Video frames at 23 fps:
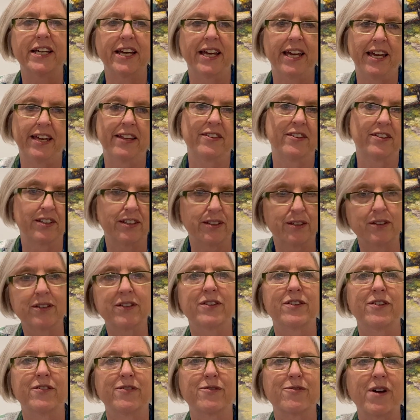and
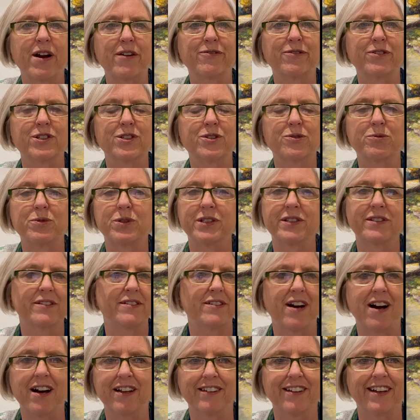the reference was
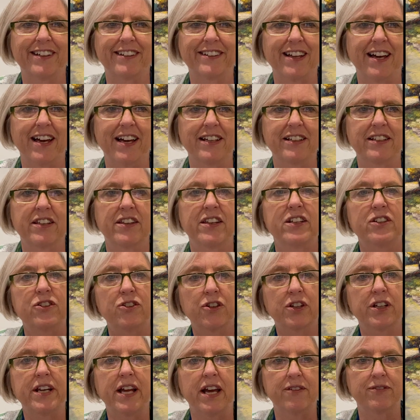not like that, then you're
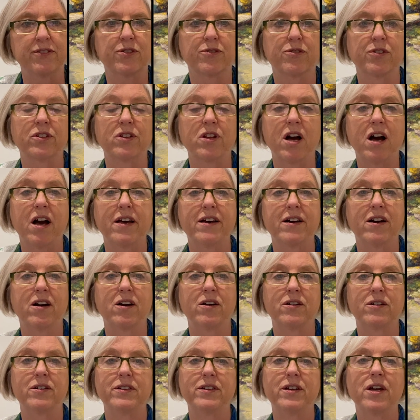gonna have to rely
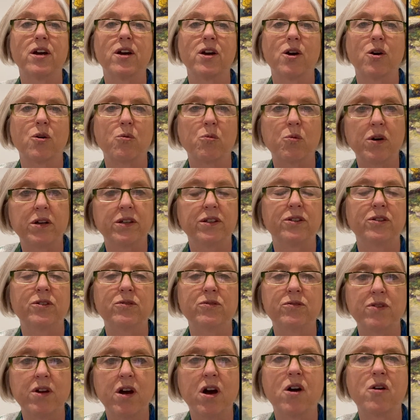on what you
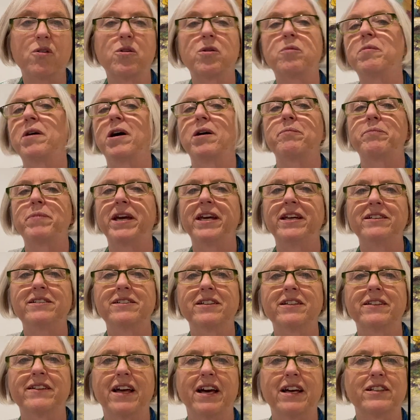know about
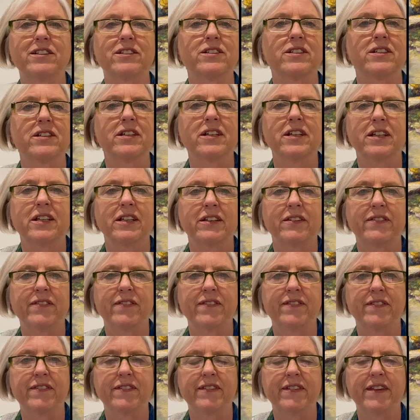painting
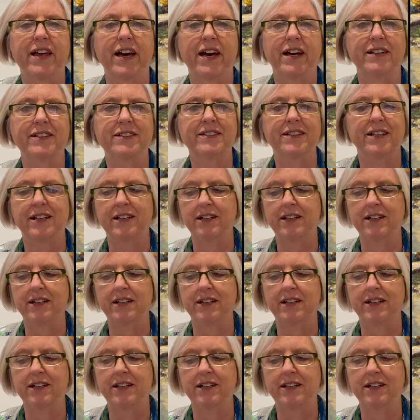that